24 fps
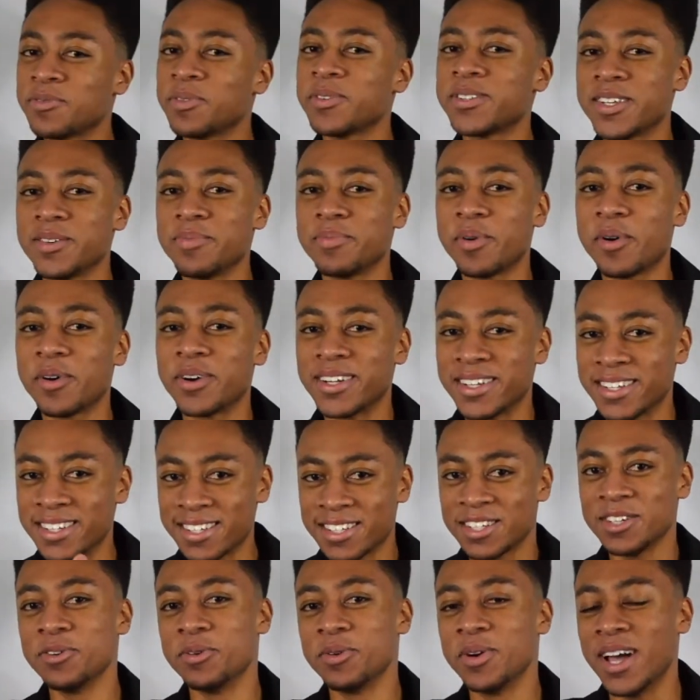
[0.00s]
what's important, is
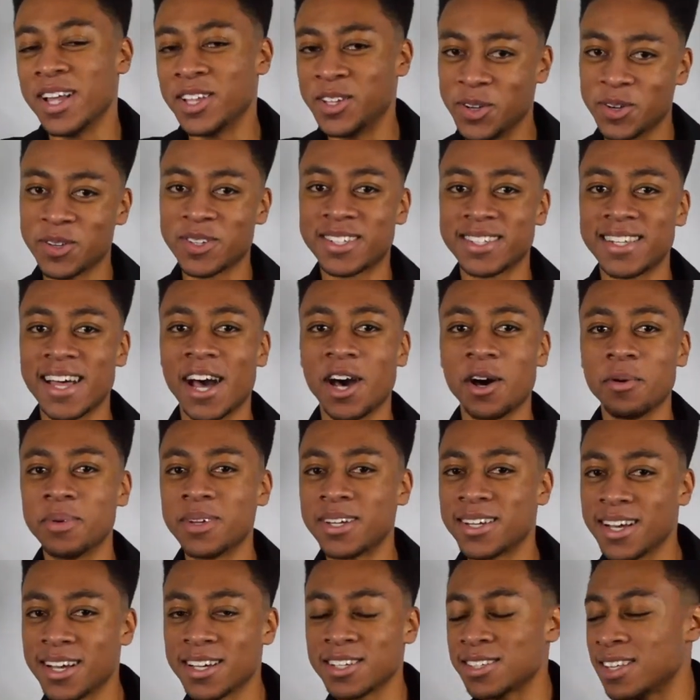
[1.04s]
you and your style.
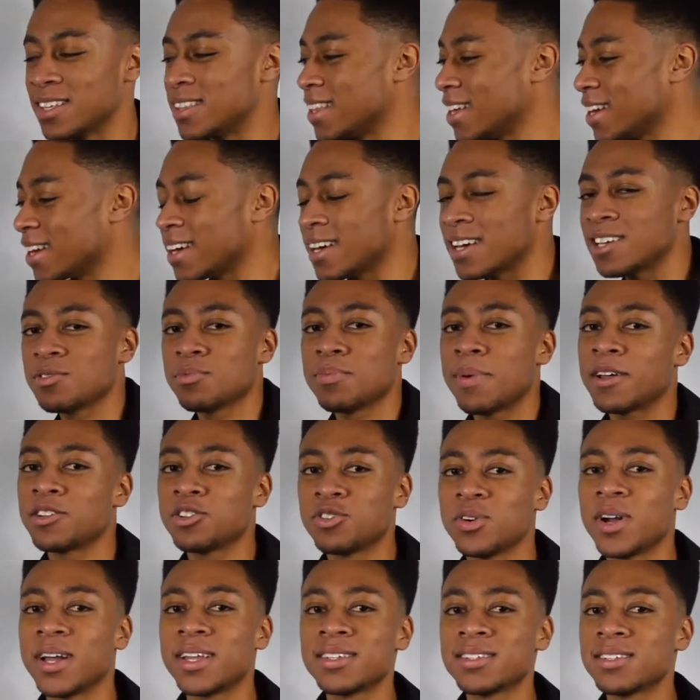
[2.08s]
Because the thing is about
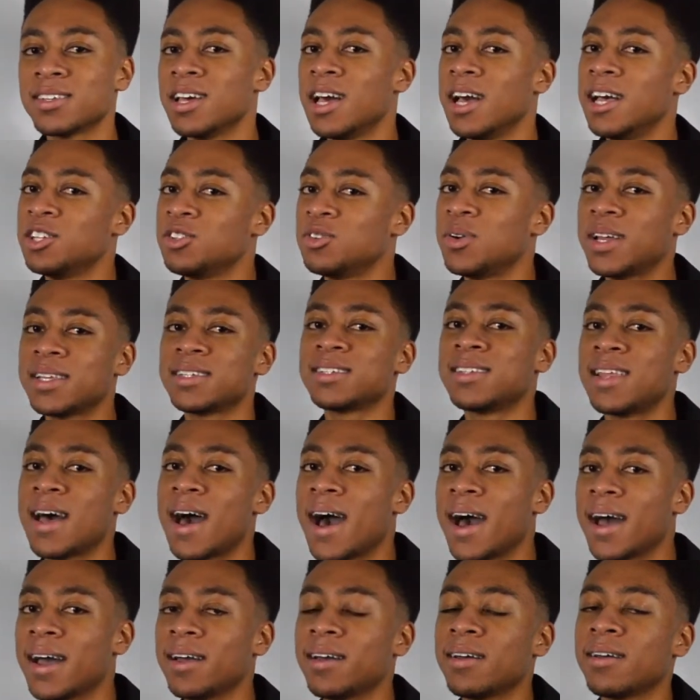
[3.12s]
trends
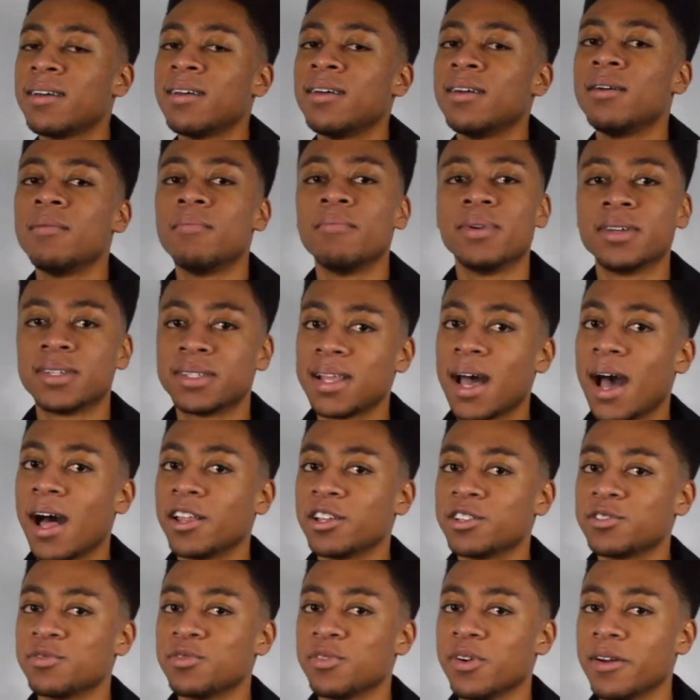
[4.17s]
die, but style
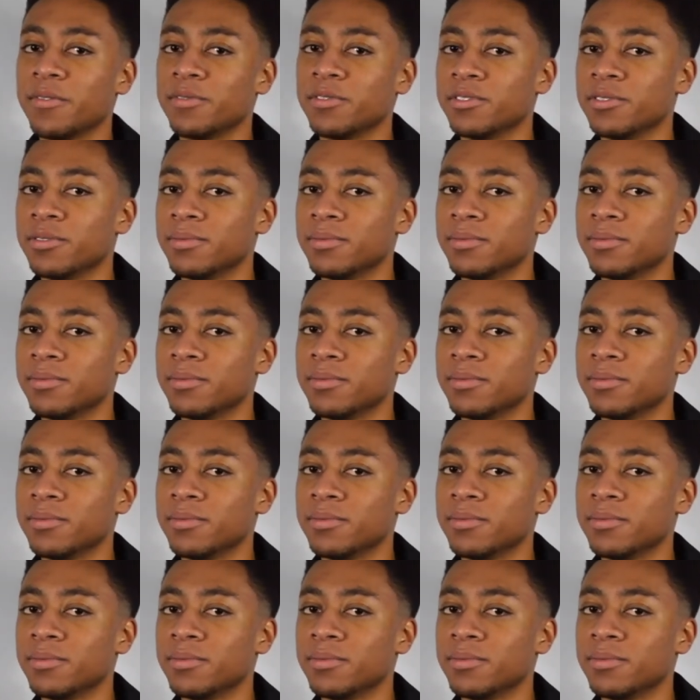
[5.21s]
is forever.